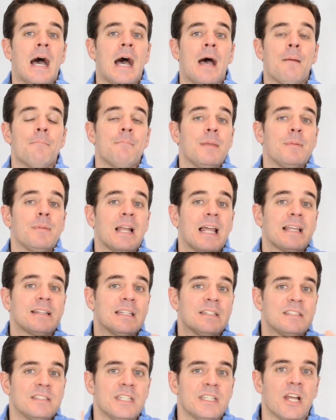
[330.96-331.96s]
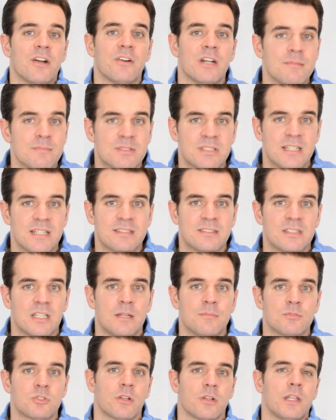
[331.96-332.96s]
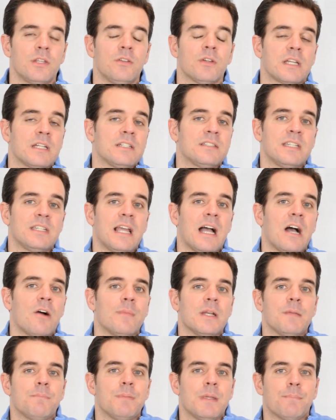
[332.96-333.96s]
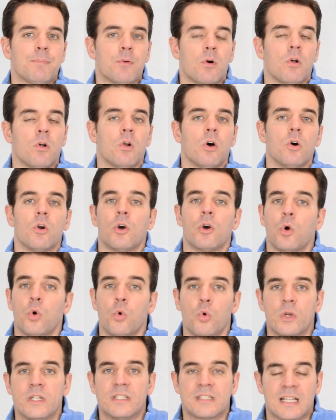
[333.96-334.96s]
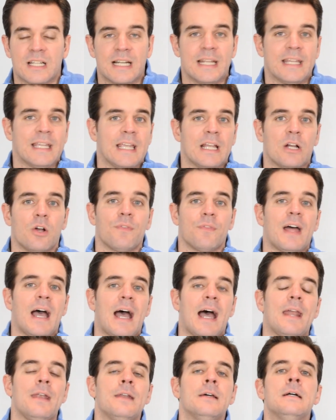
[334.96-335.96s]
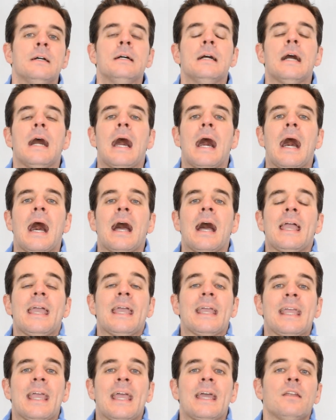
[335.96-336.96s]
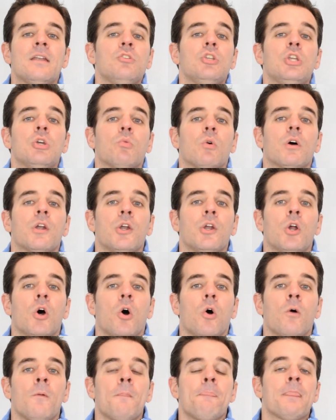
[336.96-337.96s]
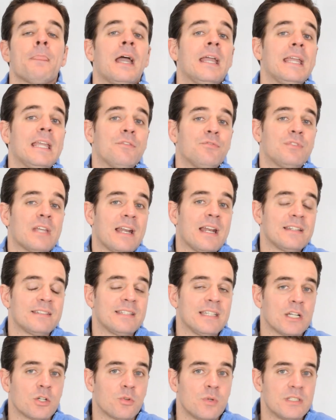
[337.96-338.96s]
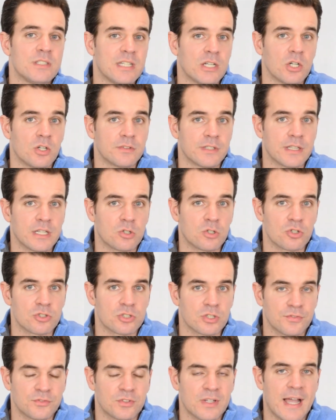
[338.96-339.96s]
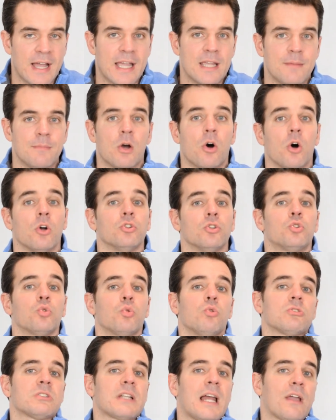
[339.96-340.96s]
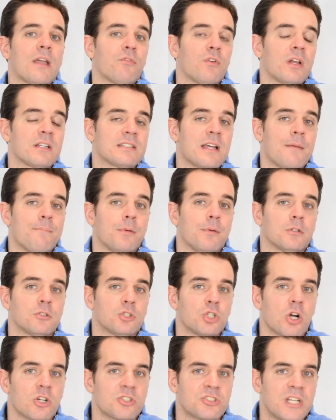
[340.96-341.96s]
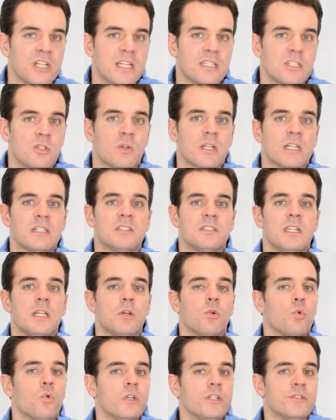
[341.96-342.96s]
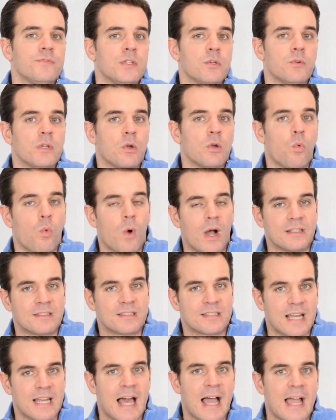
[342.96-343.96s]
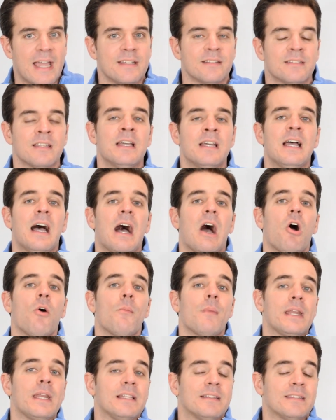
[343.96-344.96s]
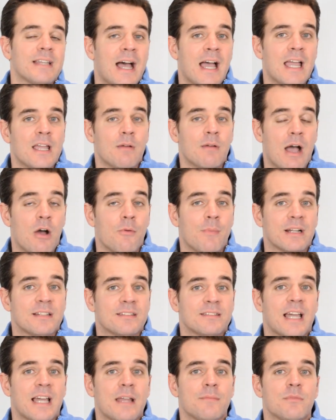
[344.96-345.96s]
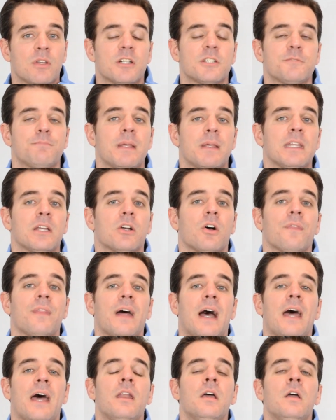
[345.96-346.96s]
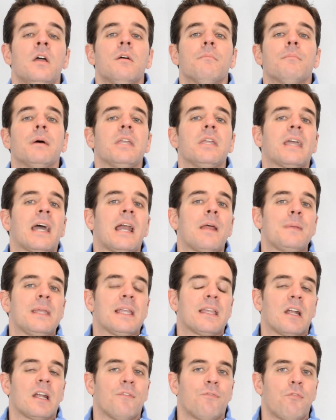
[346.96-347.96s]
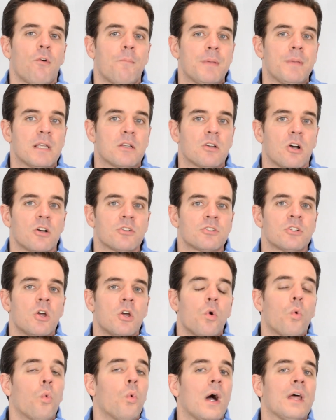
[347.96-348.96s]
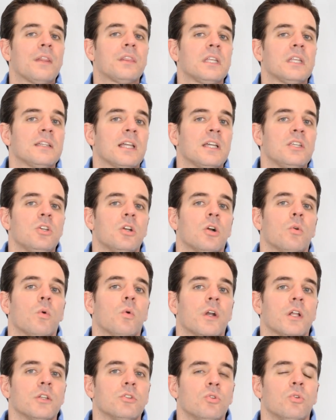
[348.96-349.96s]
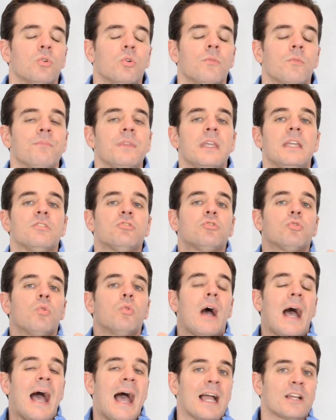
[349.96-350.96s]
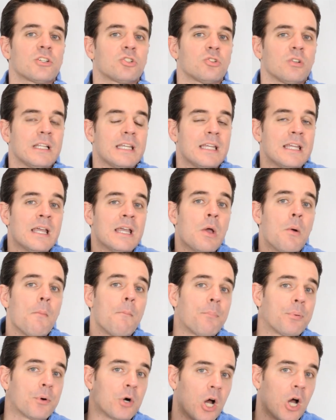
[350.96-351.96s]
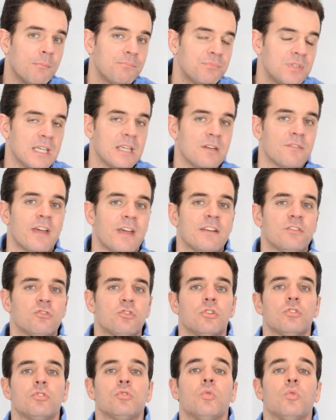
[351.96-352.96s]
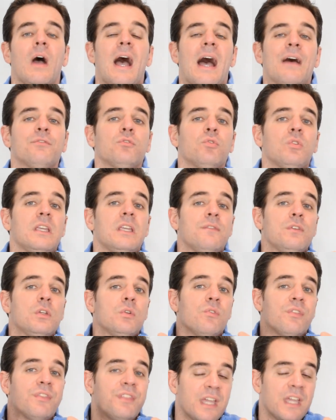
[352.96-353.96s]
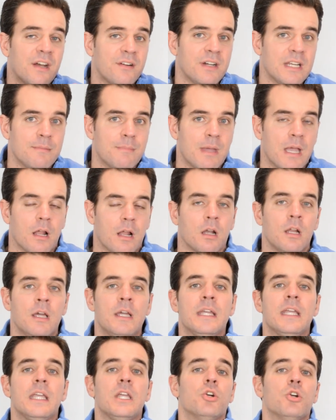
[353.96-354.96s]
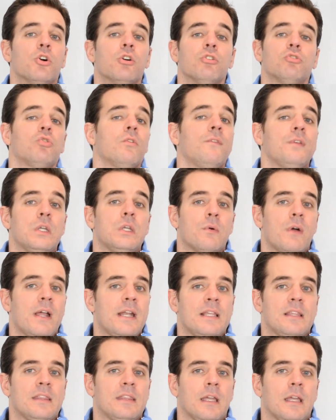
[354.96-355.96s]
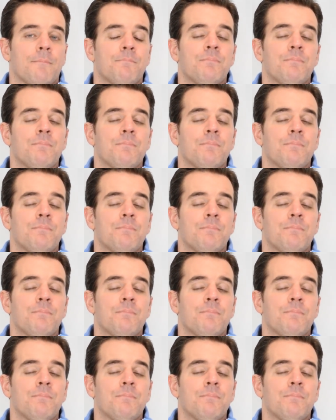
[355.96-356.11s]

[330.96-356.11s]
maybe like the CRM system so that you can see how many people or who is clicking on that. Again, you want to know if that is increasing over the course of time. On tools like, for example, DocSend, you can see who is viewing what slide, how much time they're spending on that. But you got to be careful, because one thing that you don't want to do is to actually prompt the investor to have to give you their email in order to view anything.